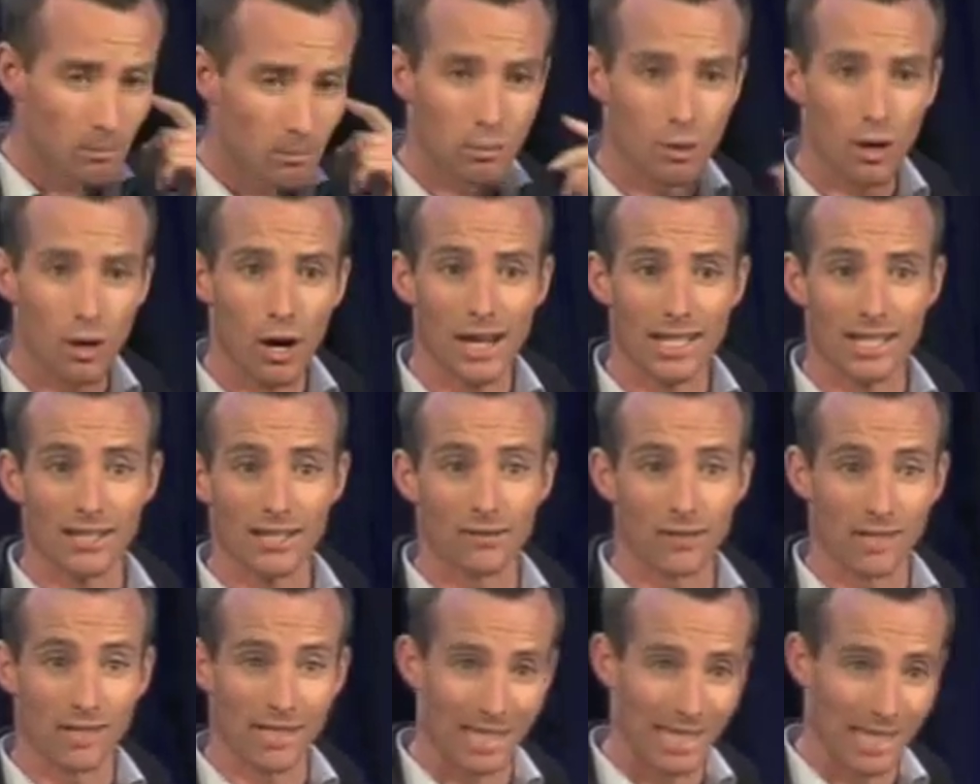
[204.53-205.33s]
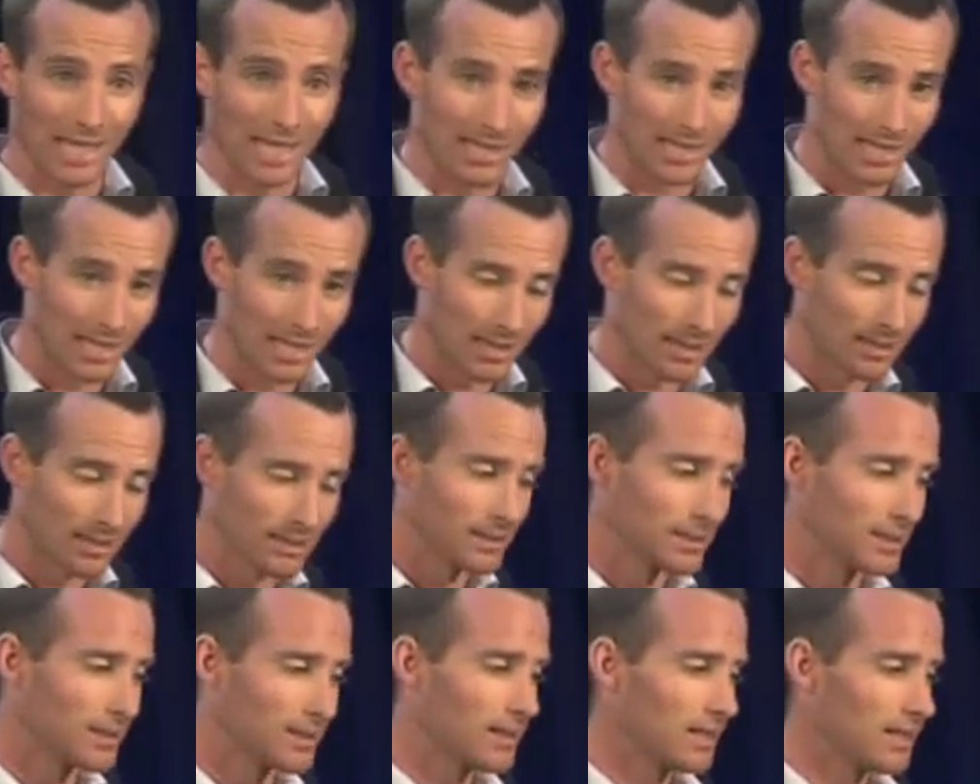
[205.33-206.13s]
Priced for scarcity.
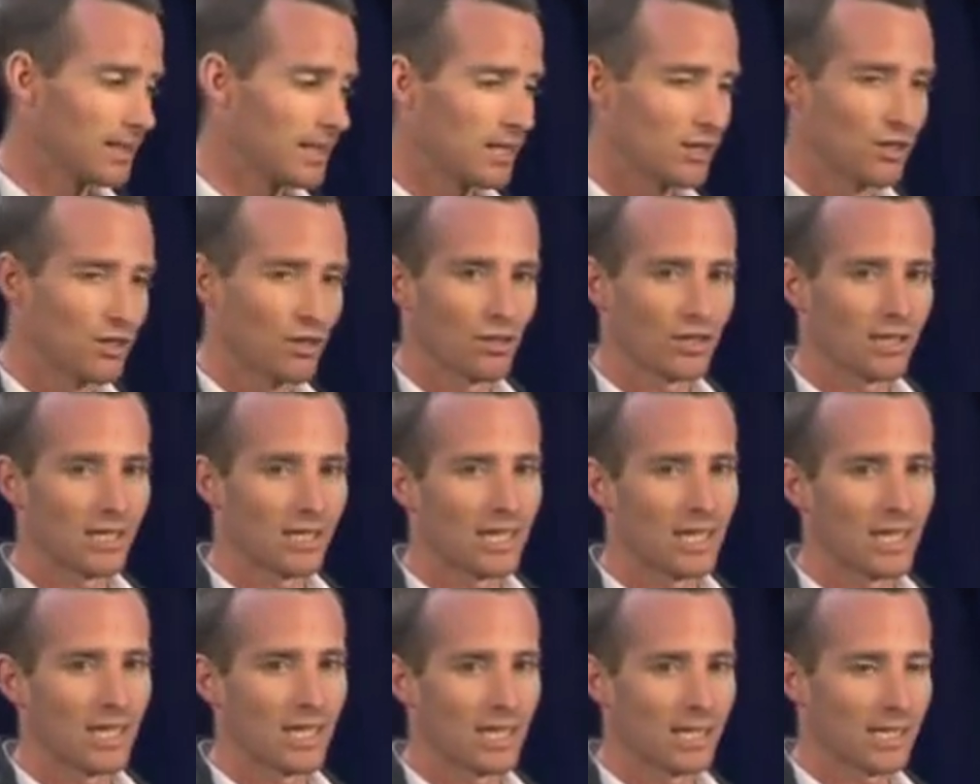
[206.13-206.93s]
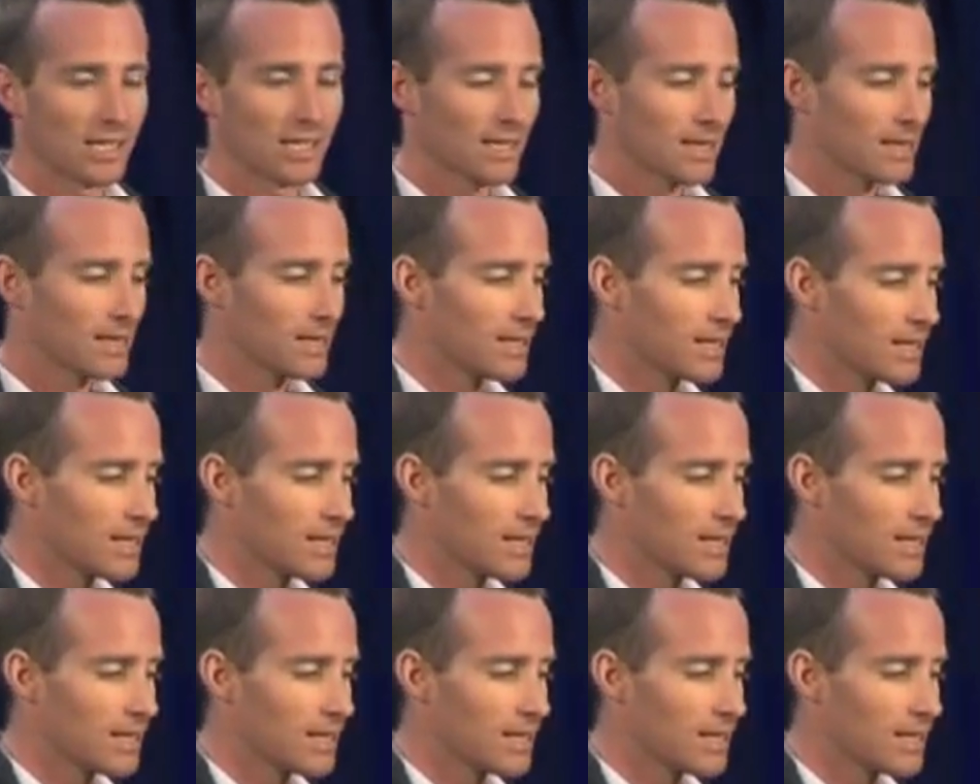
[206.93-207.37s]
It's not scarce.